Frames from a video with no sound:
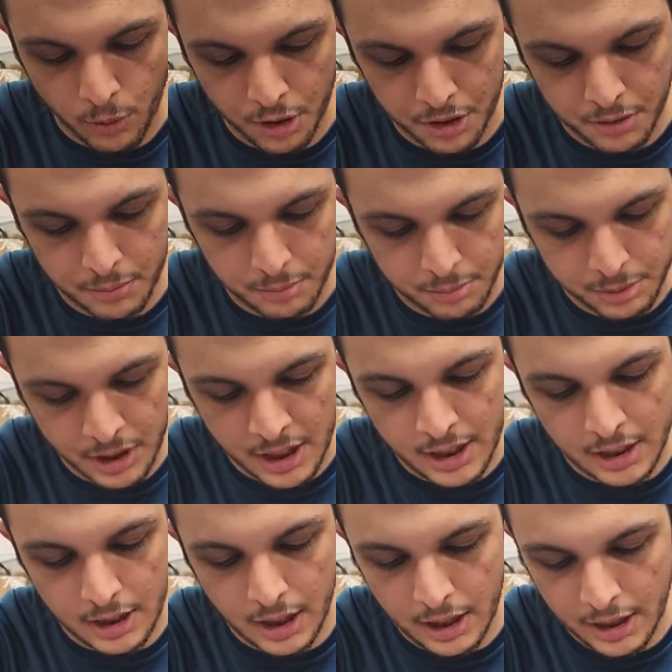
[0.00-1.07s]
weren't
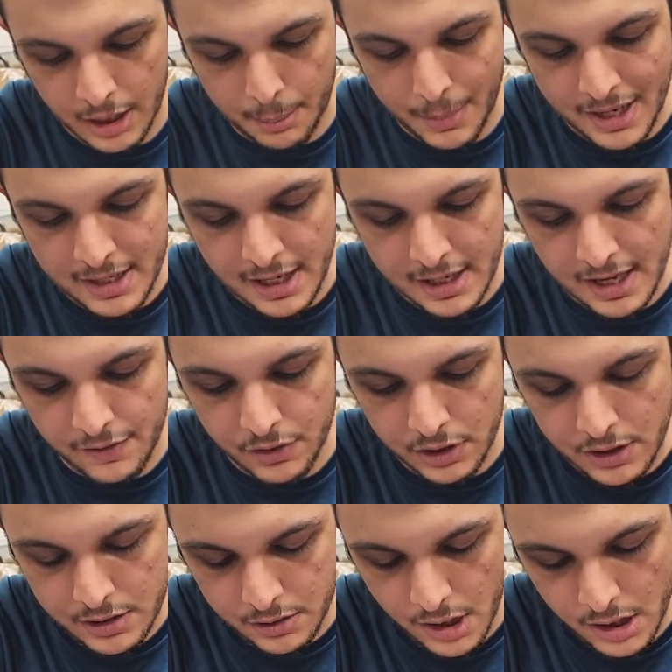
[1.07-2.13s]
playing like main deck
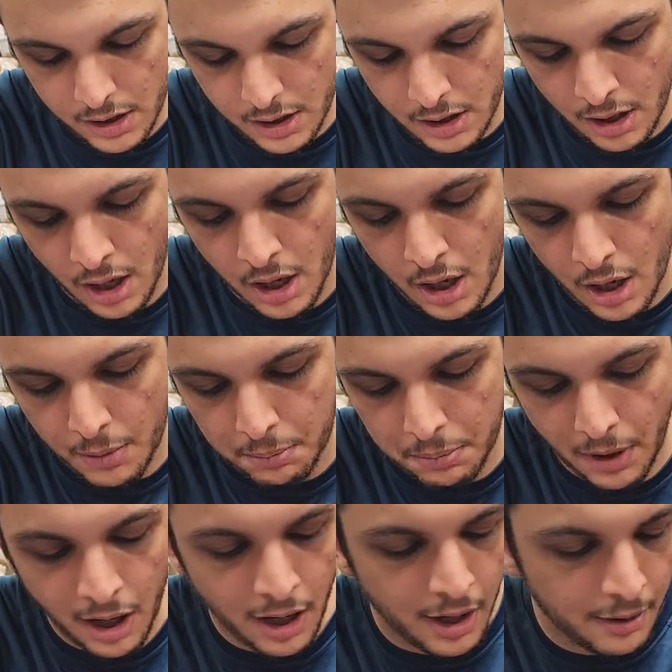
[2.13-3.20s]
evenlies or anything,
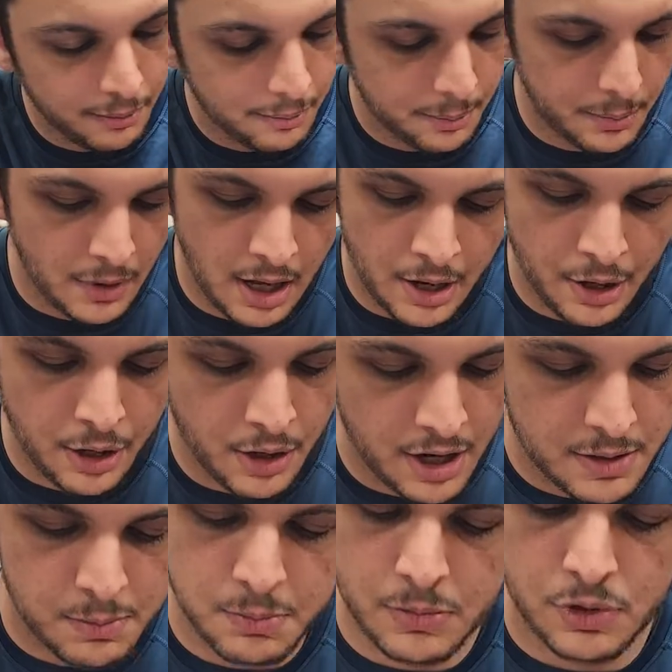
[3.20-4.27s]
but I don't know,
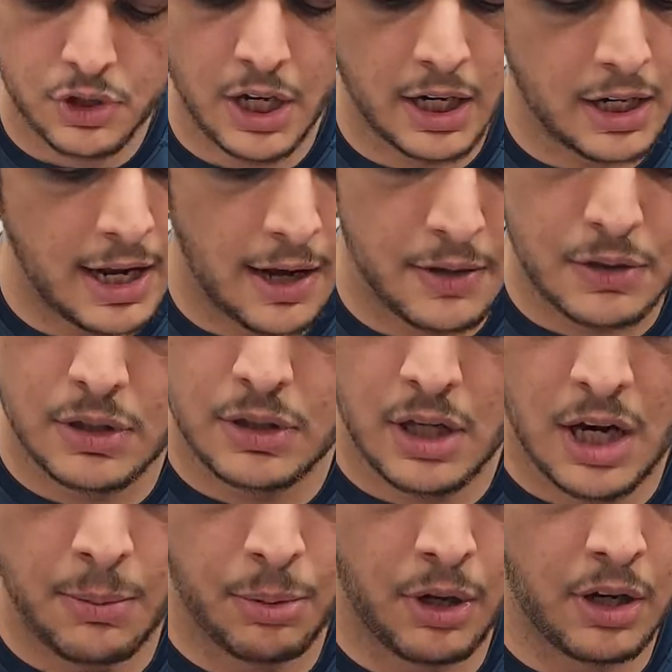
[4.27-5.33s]
I chickened out
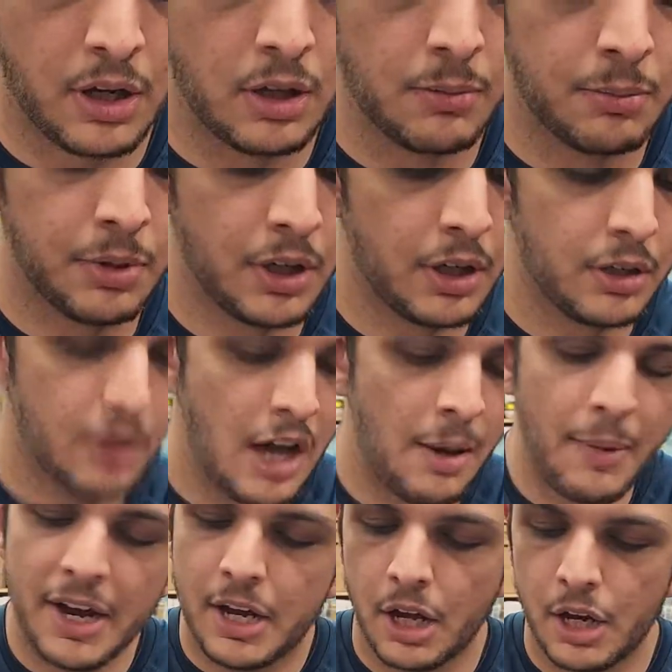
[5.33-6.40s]
and I played it, but I
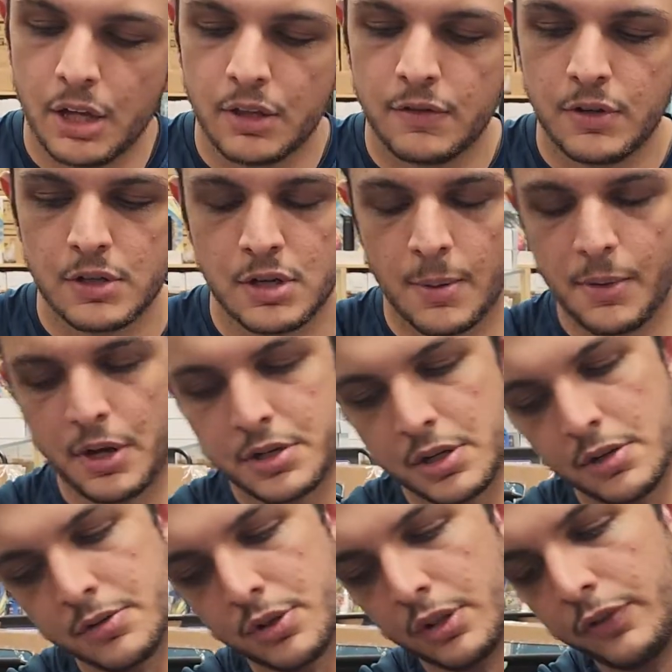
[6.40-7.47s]
might cut it in the future, I'm not
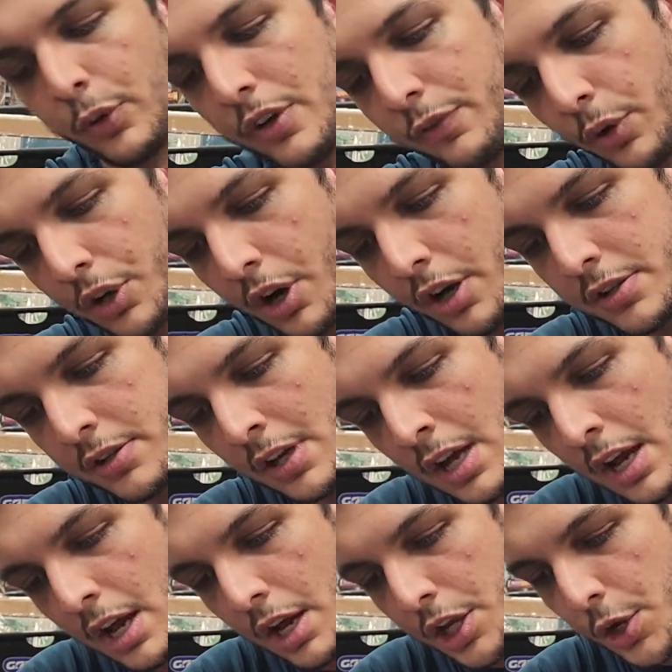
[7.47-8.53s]
sure. So it's 44 cards.
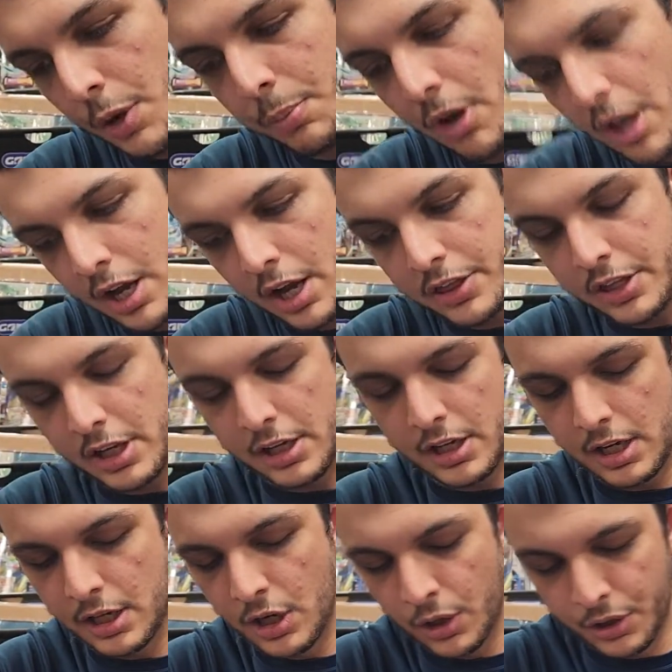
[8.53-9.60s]
You can probably cut the
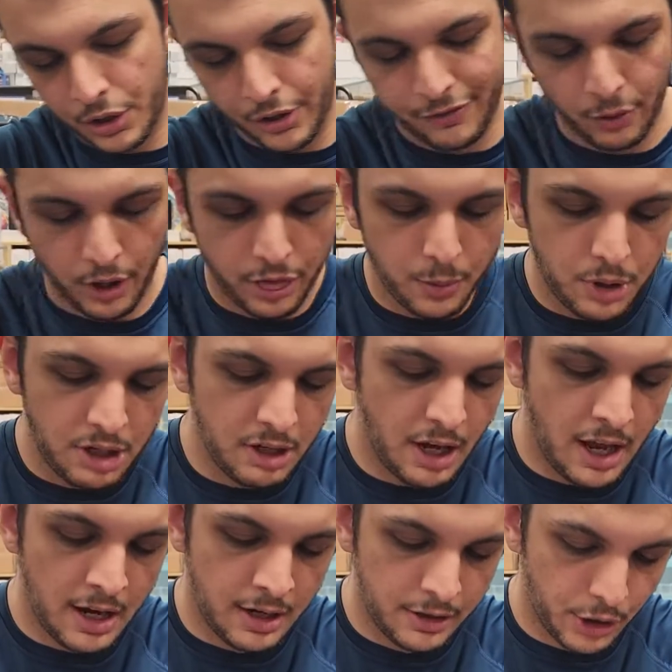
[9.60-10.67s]
Agito to go 43,
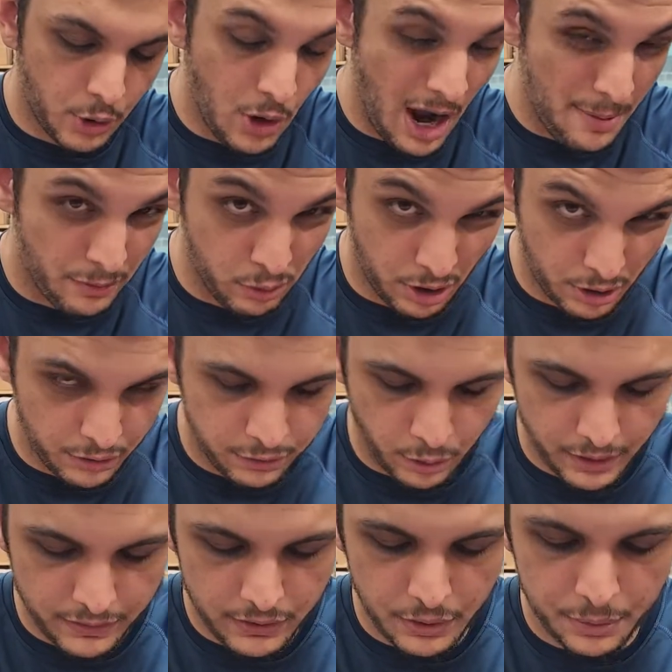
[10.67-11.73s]
and the Crime if you want to go
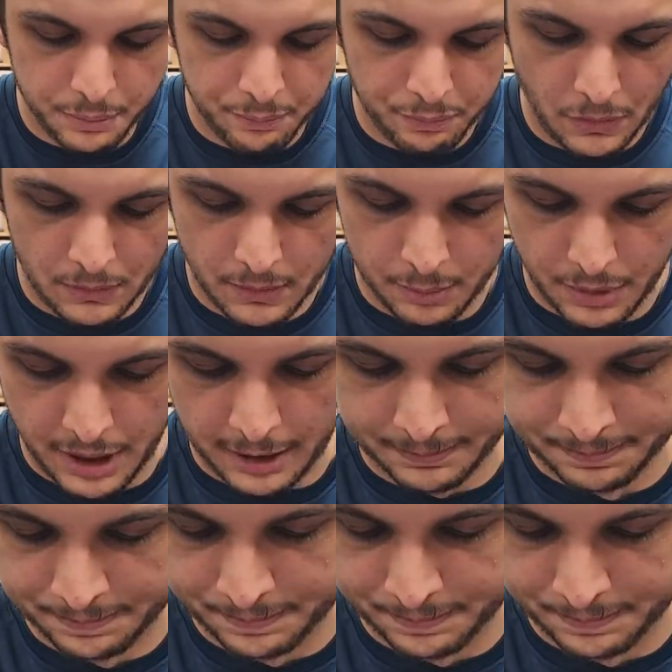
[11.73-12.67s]
42, but yeah.